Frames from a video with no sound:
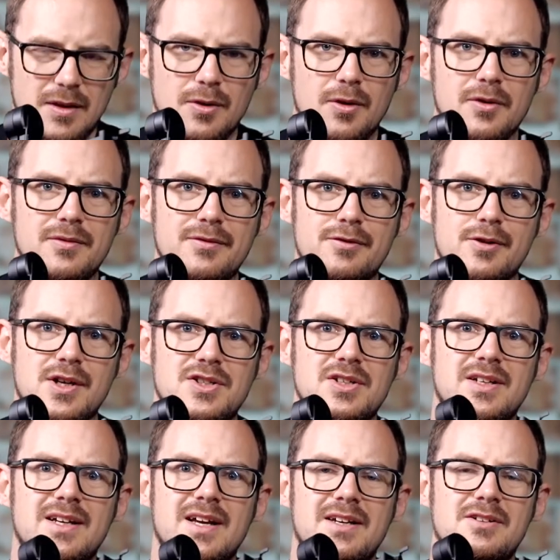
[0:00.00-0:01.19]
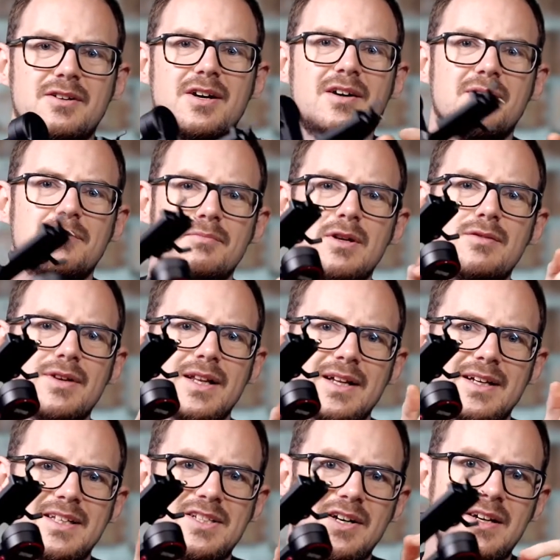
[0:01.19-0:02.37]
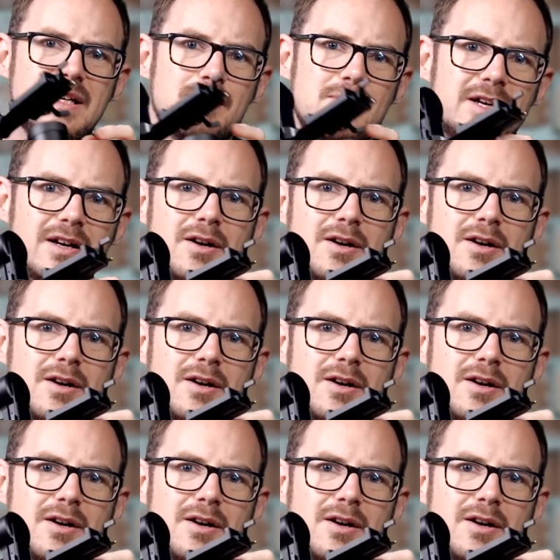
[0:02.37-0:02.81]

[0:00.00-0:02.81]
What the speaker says: unfriction it, you can't move it like a tiny bit.